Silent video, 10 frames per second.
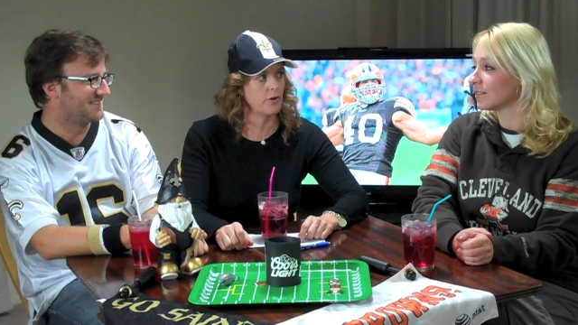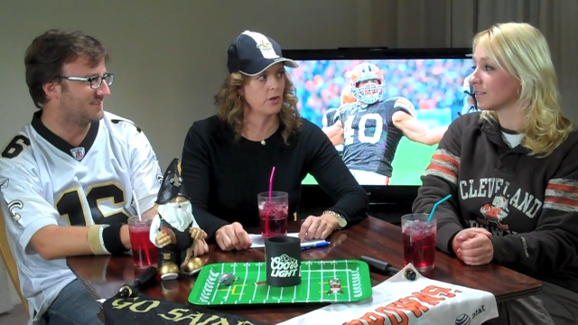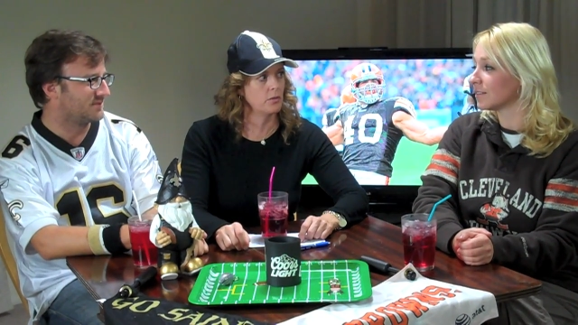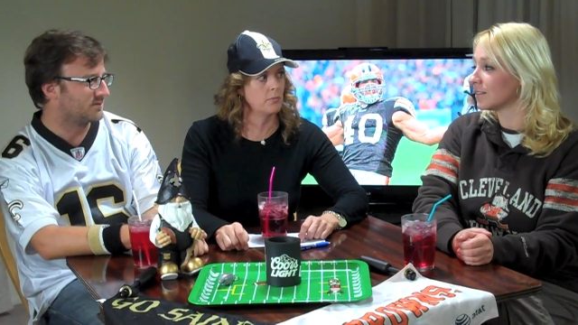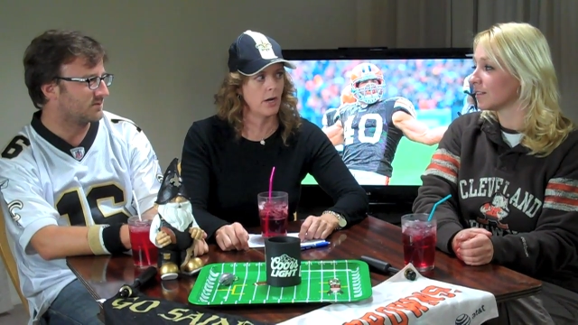
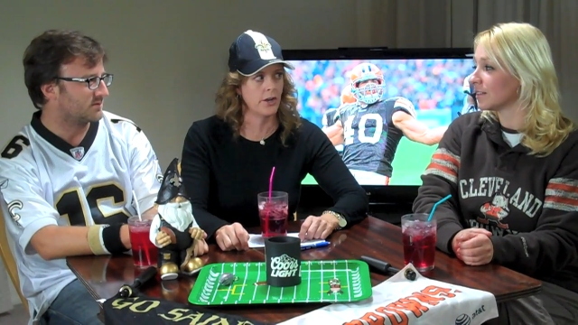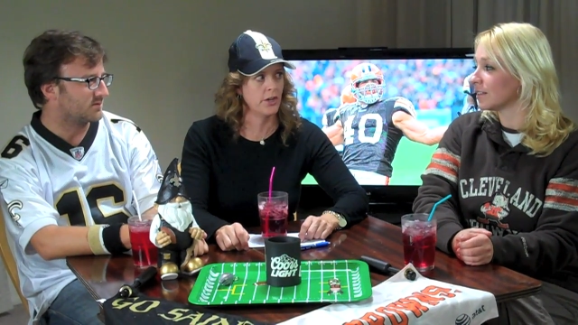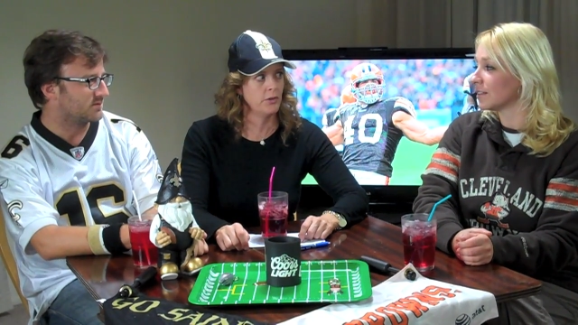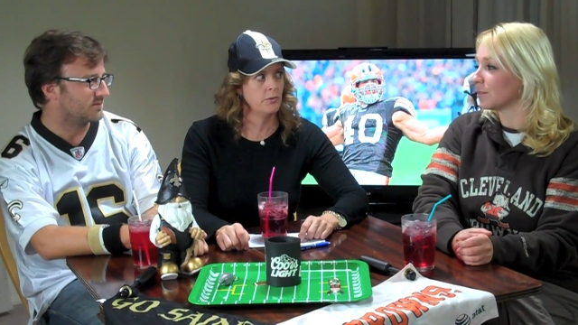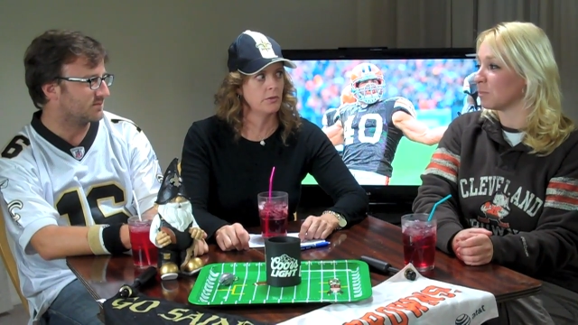Speaker 1: throat?
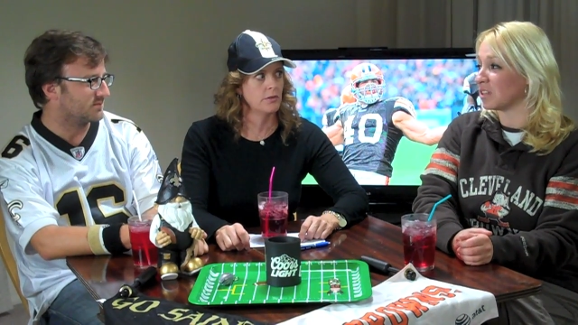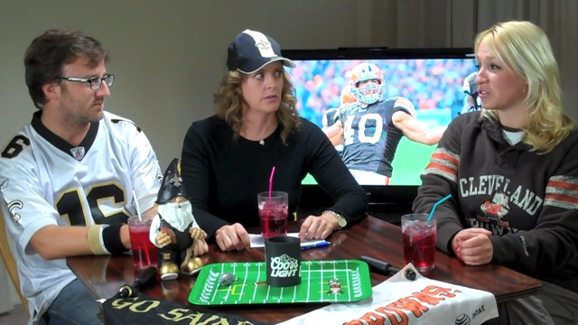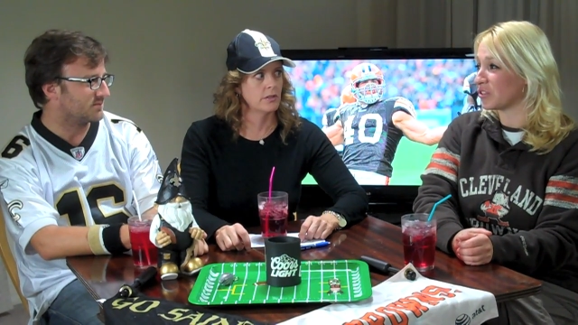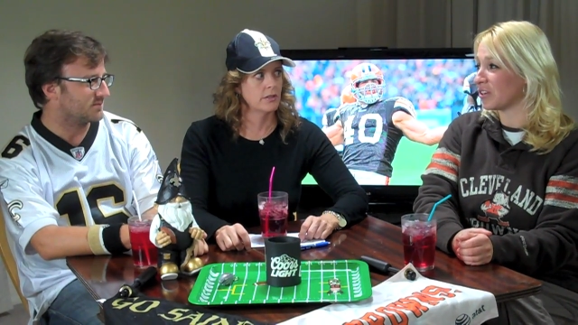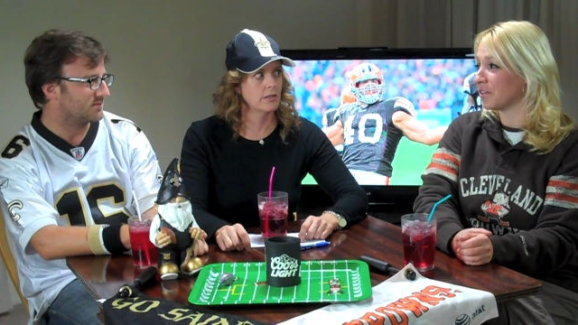Mono
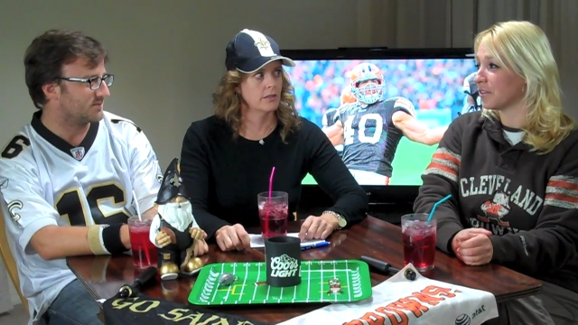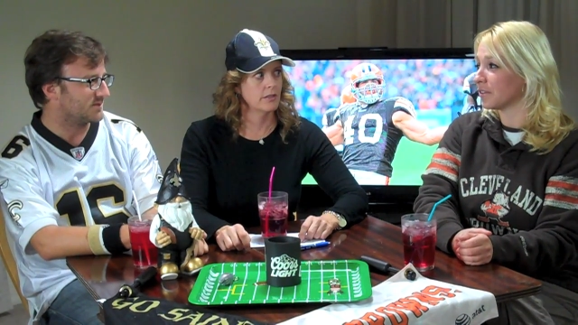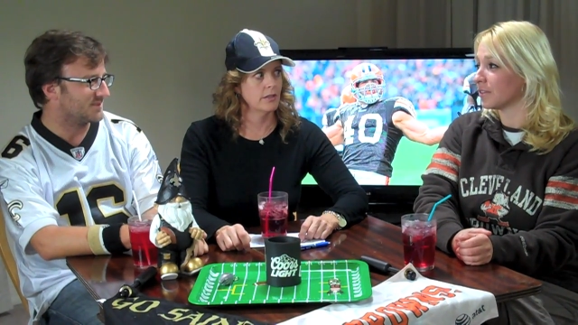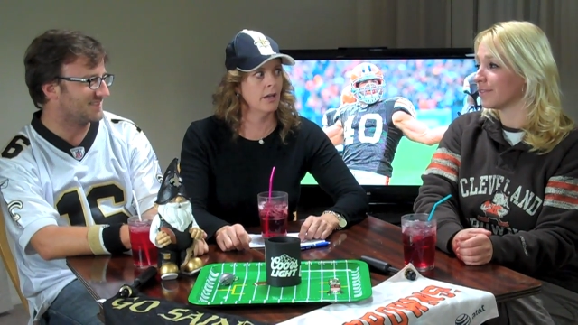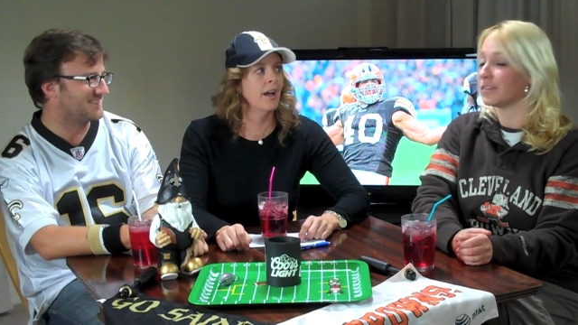blister? No